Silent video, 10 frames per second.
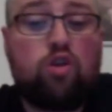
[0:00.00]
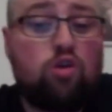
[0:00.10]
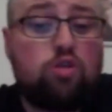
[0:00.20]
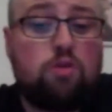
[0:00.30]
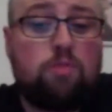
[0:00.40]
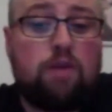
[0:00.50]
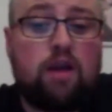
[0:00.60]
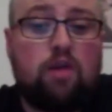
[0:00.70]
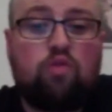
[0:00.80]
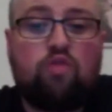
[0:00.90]
for what could
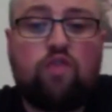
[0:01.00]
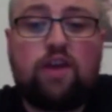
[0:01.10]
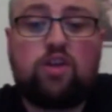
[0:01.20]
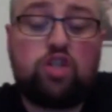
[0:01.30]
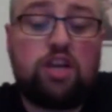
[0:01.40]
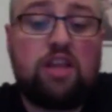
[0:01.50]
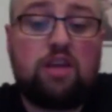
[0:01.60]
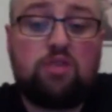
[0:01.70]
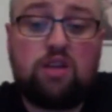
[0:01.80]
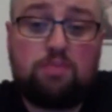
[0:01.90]
ultimately be a close
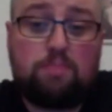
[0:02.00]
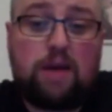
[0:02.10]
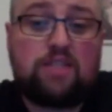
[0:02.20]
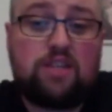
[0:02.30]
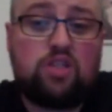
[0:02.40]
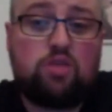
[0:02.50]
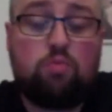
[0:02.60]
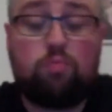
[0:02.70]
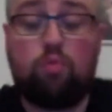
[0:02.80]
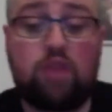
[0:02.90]
fight, because Jenel Lausa is
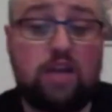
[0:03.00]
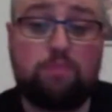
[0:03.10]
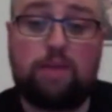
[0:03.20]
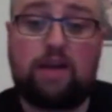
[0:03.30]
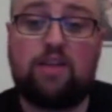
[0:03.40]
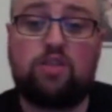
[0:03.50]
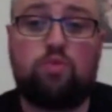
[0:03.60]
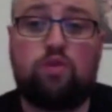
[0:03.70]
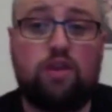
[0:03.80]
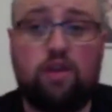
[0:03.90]
backed against the wall. Both guys
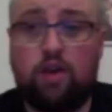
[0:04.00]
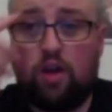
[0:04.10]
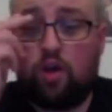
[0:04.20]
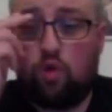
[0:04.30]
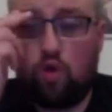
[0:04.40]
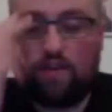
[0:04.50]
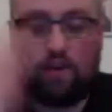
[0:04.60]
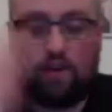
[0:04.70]
are back against the wall here.